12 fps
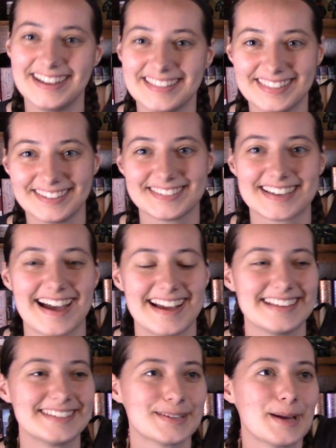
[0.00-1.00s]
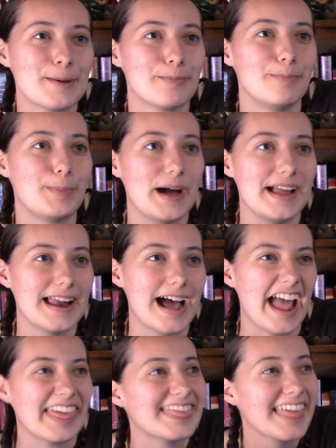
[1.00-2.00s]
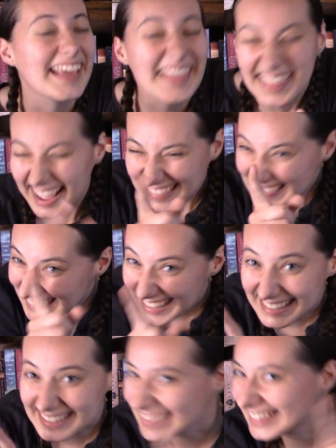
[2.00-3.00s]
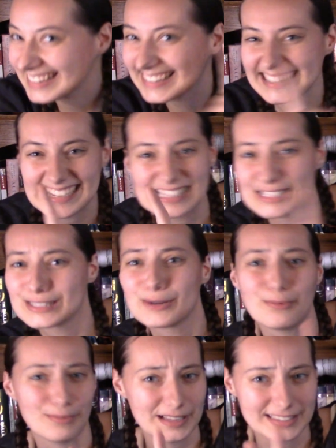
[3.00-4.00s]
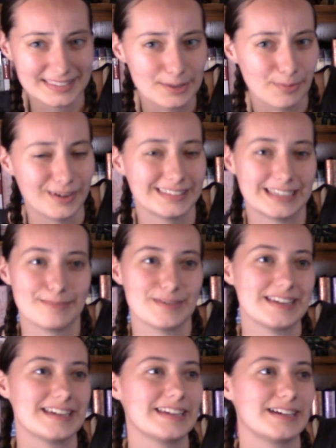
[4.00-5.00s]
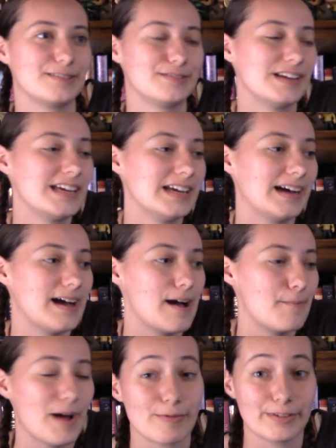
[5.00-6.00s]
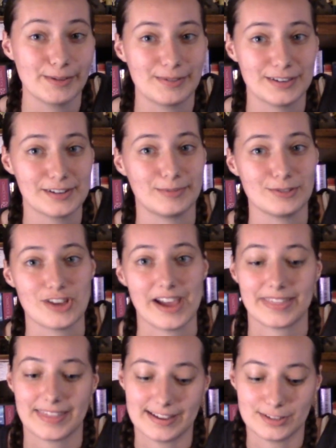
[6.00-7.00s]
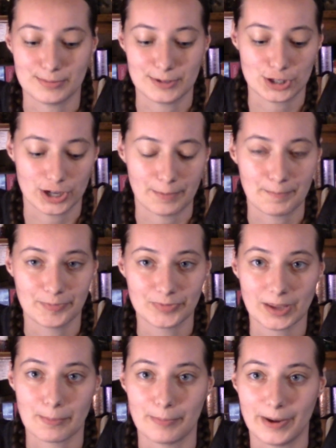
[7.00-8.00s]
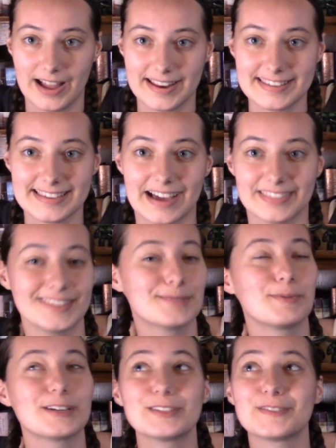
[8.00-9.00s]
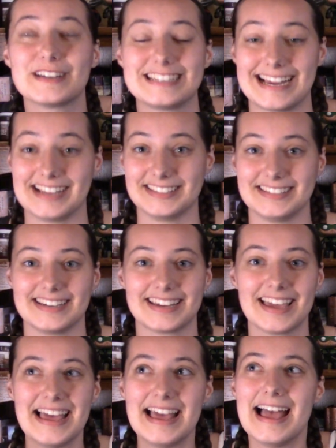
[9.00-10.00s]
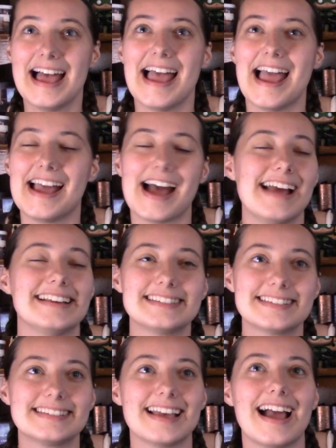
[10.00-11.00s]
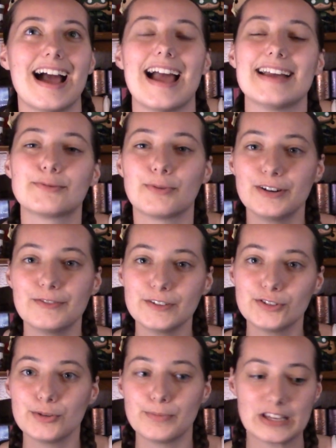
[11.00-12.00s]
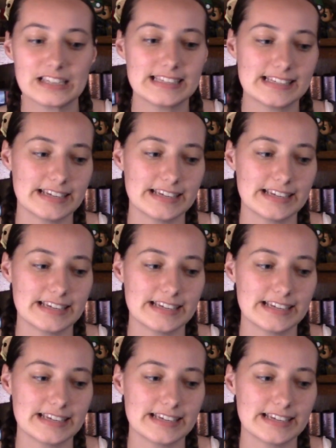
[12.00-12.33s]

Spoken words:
those guys. But I think it's the one that I'm thinking of. I really want to double check that to be sure. But yeah, this book is fantastic. It's wonderful too, because it